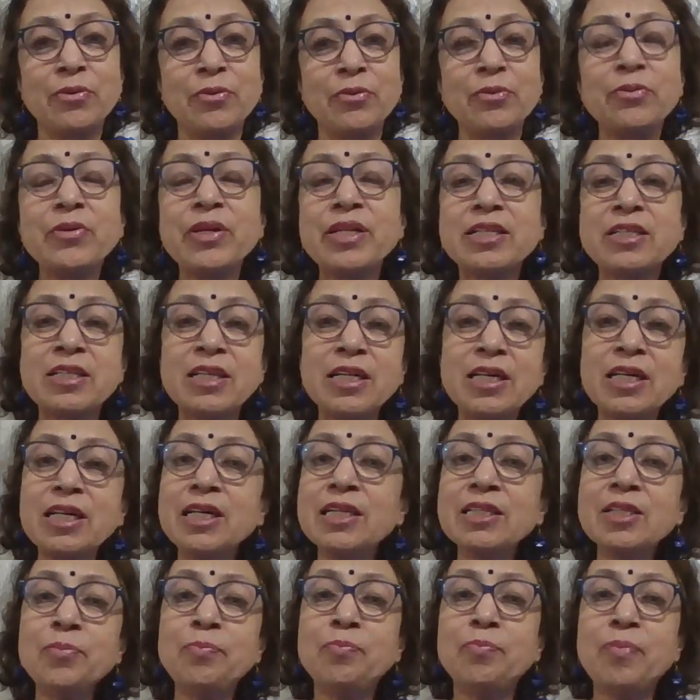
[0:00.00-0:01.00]

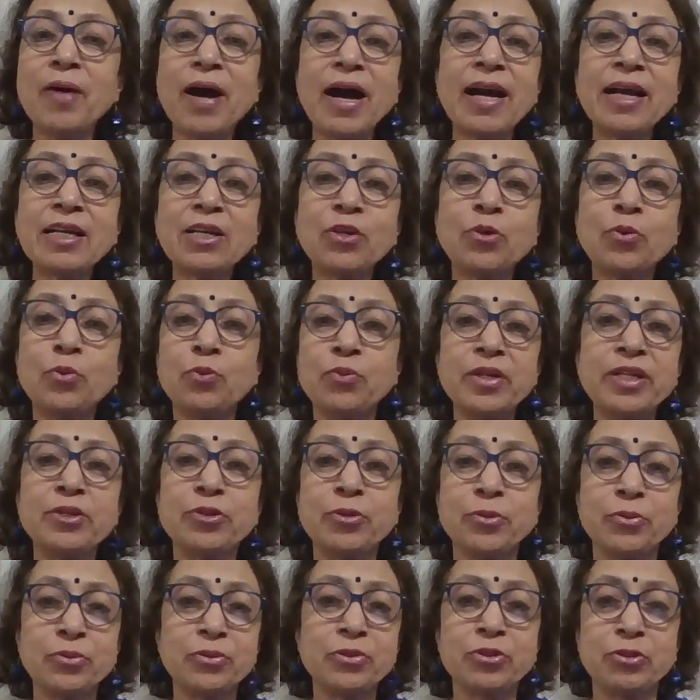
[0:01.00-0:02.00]
Return back we
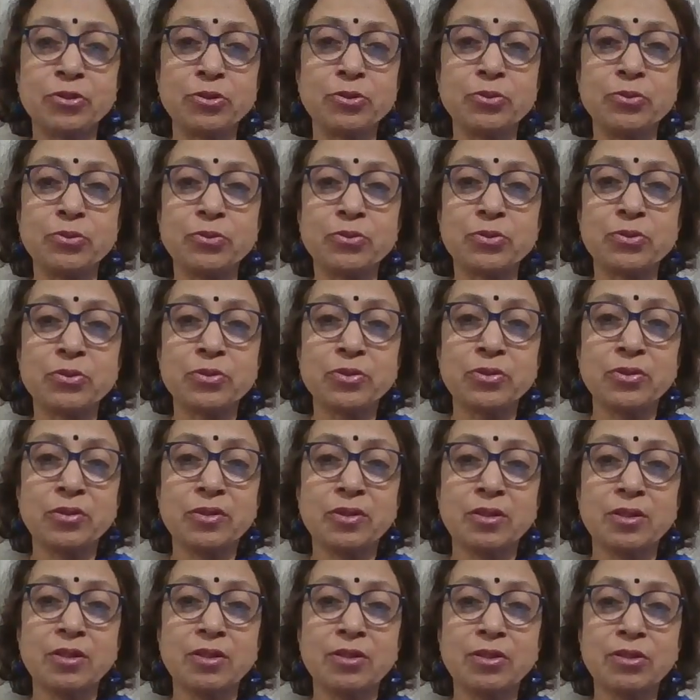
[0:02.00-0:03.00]
don't use.
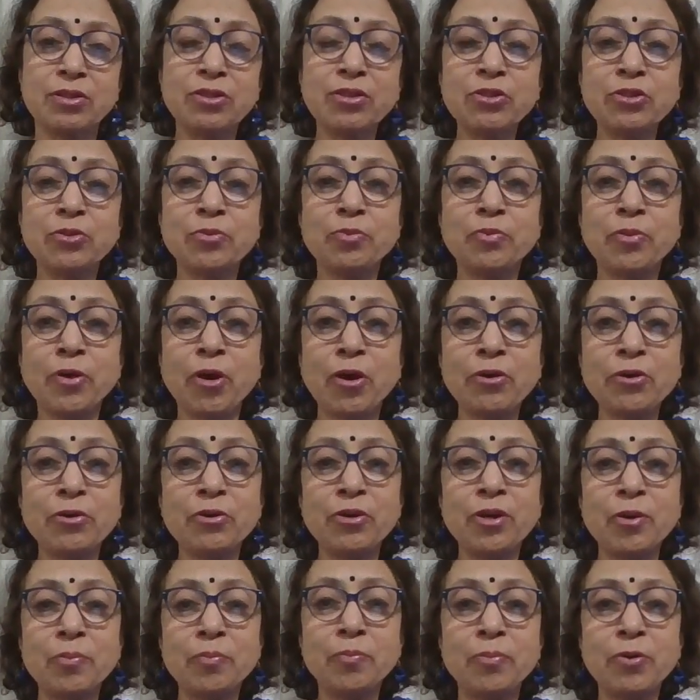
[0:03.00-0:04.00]
You
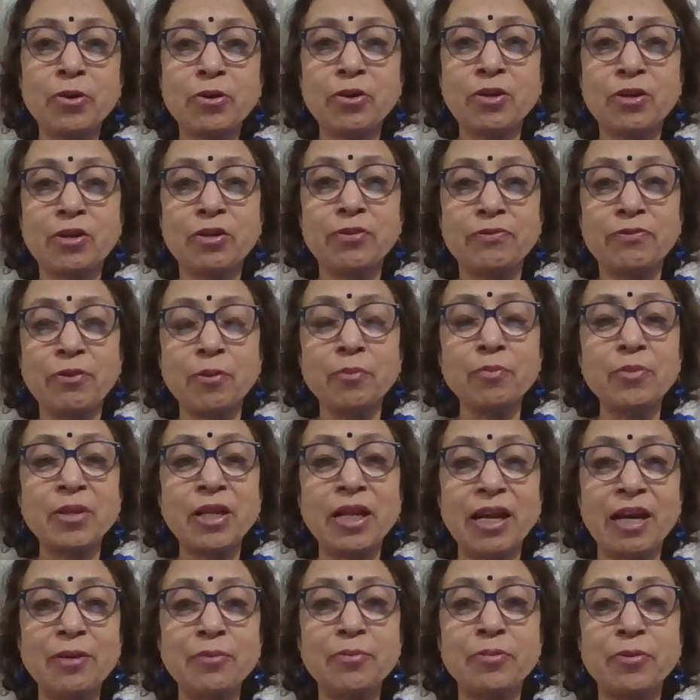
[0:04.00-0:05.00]
borrow a book from the
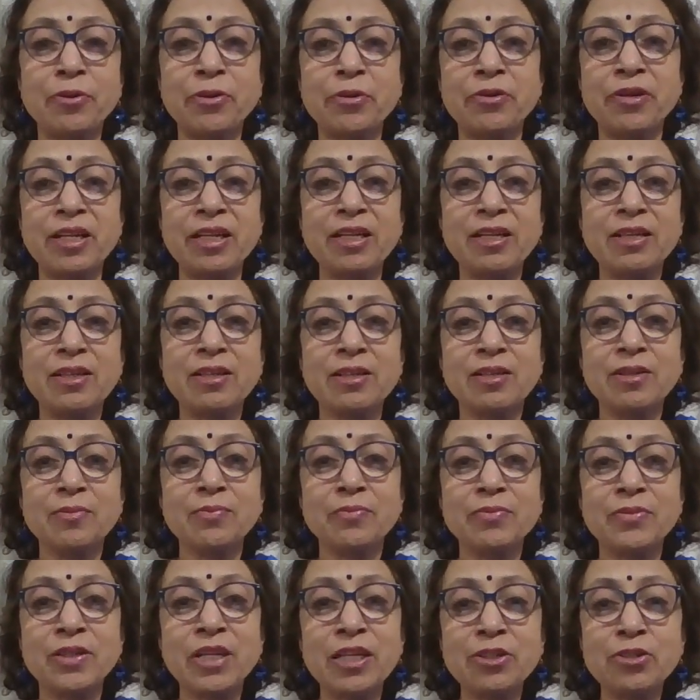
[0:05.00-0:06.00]
library.
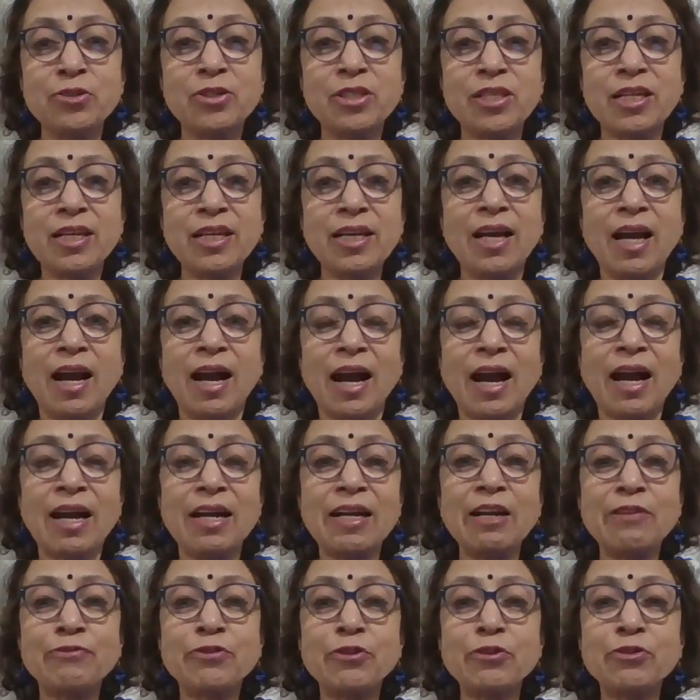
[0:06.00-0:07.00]
Then you say, I
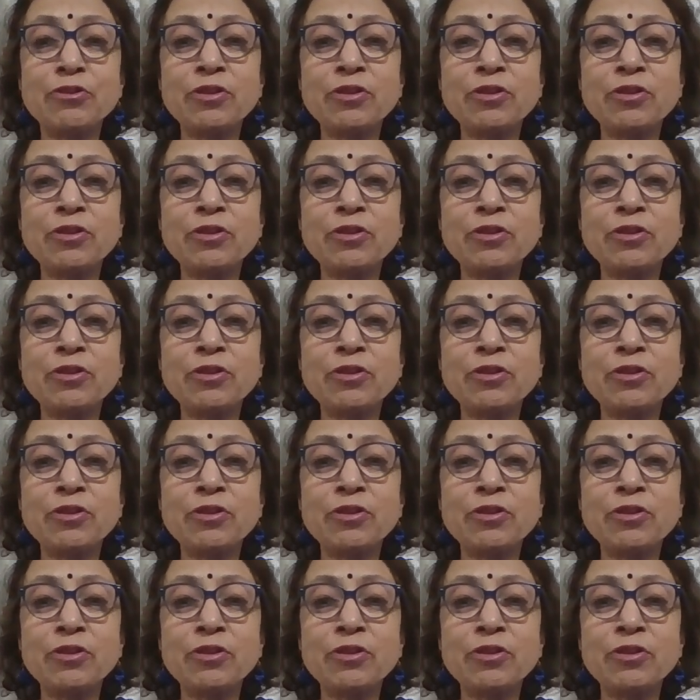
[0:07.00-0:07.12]
have to